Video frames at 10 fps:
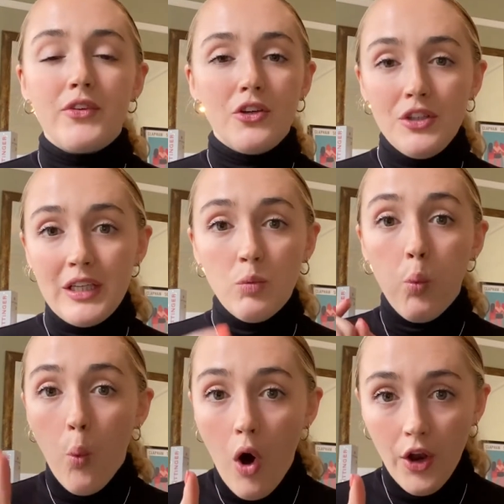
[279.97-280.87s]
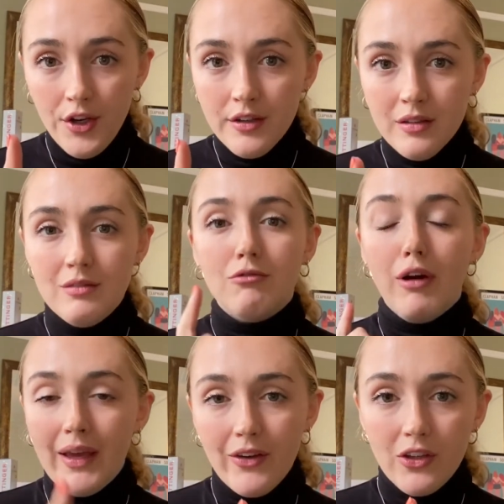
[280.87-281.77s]
You need 1
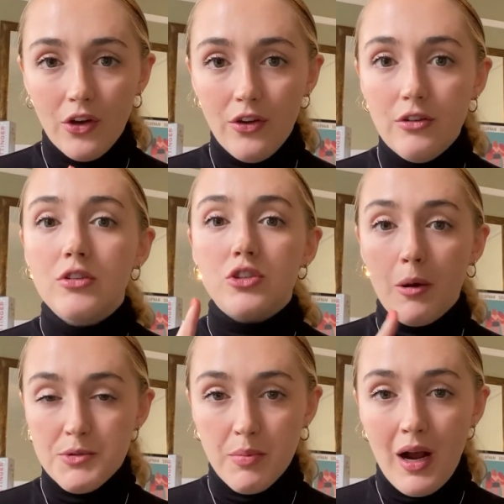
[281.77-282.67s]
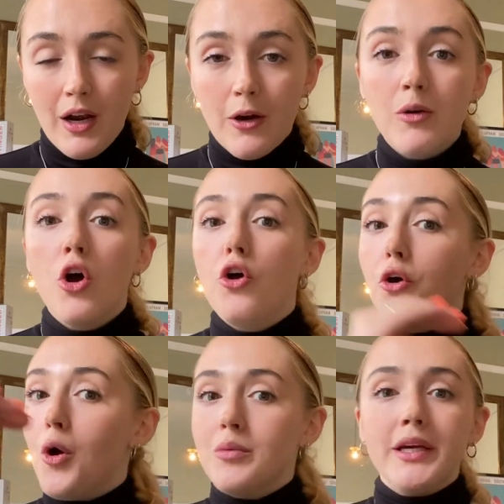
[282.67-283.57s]
really good top soprano who
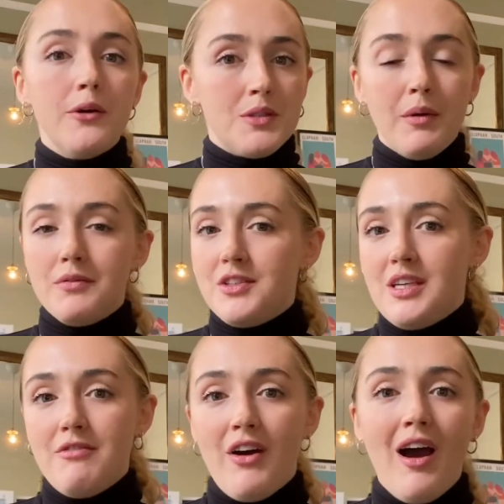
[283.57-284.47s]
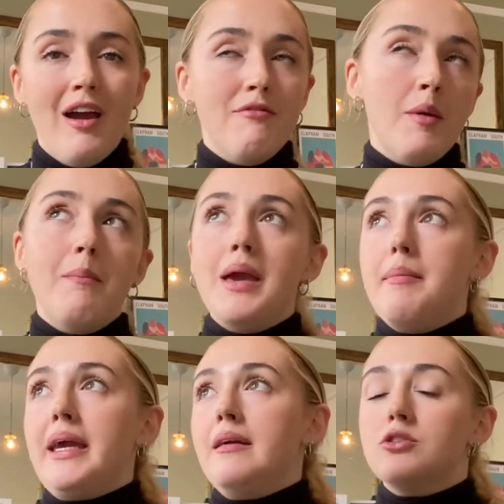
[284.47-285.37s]
only goes above a C5,
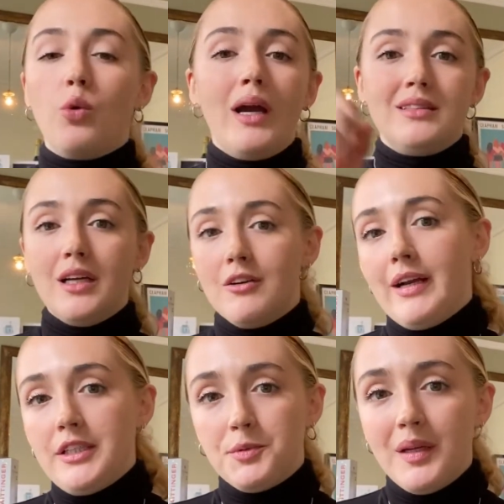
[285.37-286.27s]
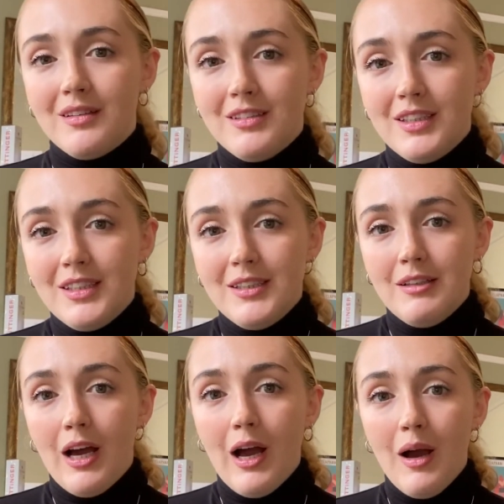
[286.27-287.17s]
maybe twice in an arrangement.
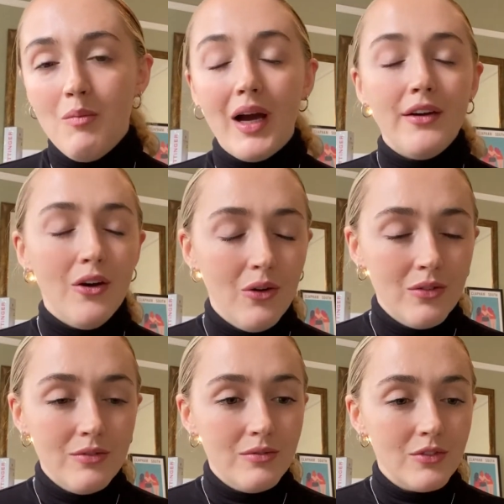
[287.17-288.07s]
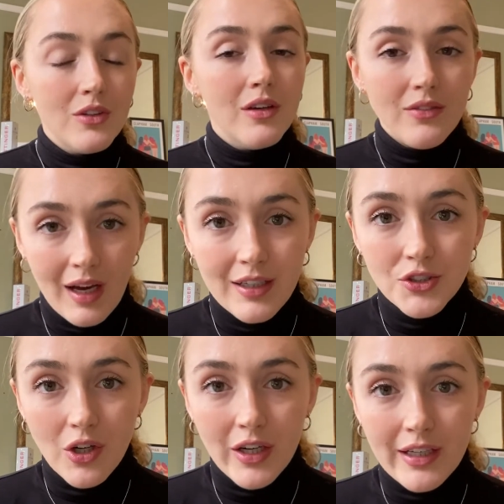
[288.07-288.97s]
I know that is
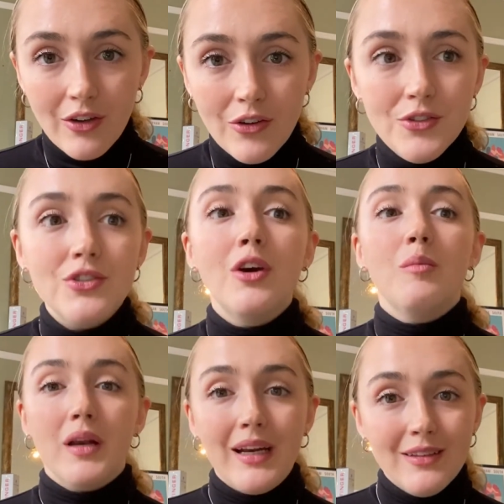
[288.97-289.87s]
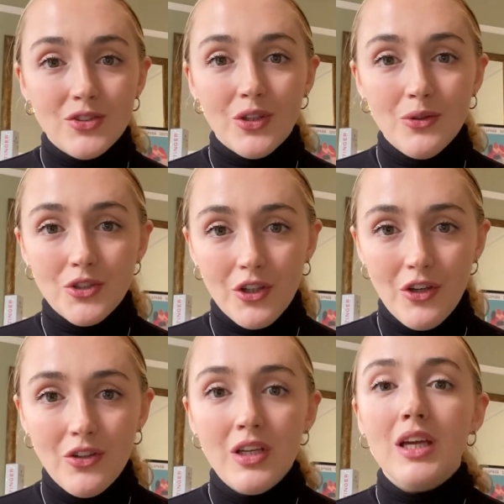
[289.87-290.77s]
shocking news, but it is so
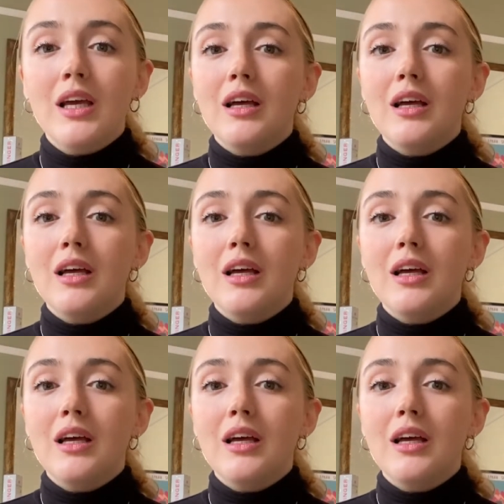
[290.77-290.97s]
true.